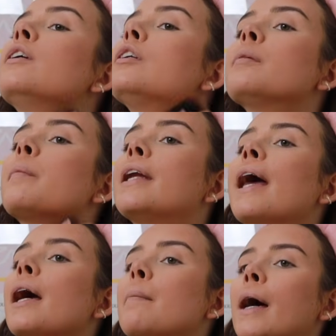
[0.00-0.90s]
so my
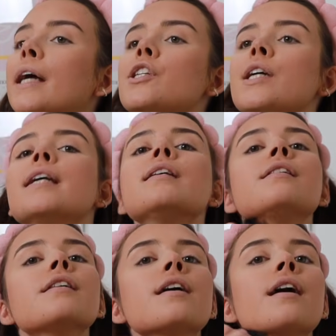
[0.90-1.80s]
neck
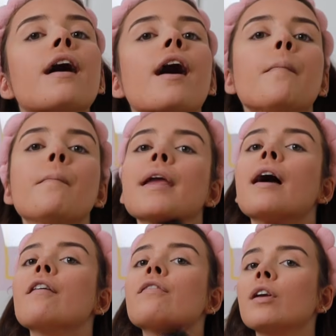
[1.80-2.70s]
matches. But
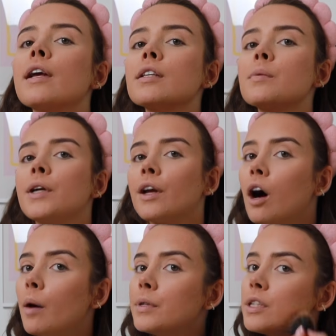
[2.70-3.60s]
yeah, I feel like Sabrina
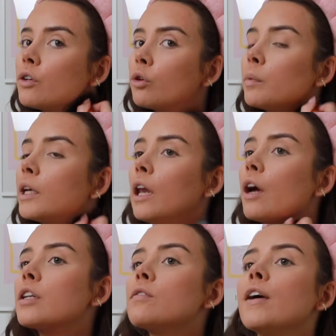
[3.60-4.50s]
Carpenter normally
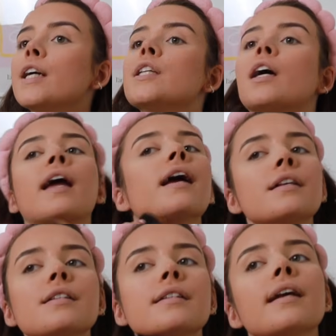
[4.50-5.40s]
looks very
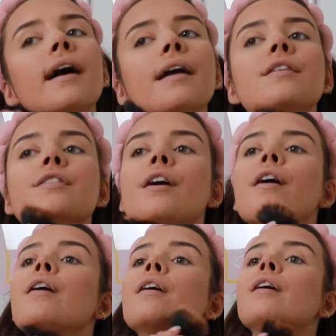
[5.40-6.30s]
sun-kissed and tan, so
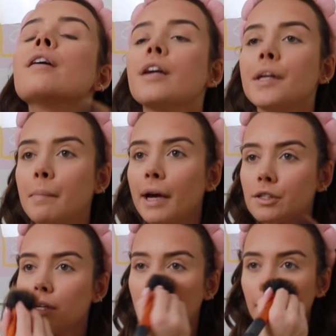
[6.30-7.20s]
I'm gonna
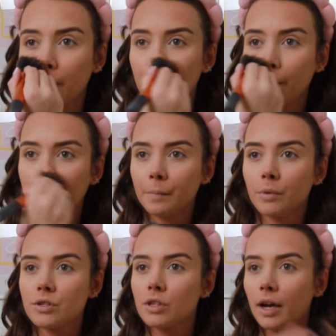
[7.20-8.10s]
match her by putting
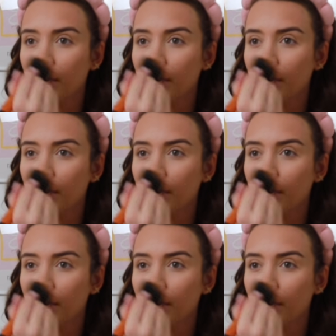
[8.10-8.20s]
bronzer.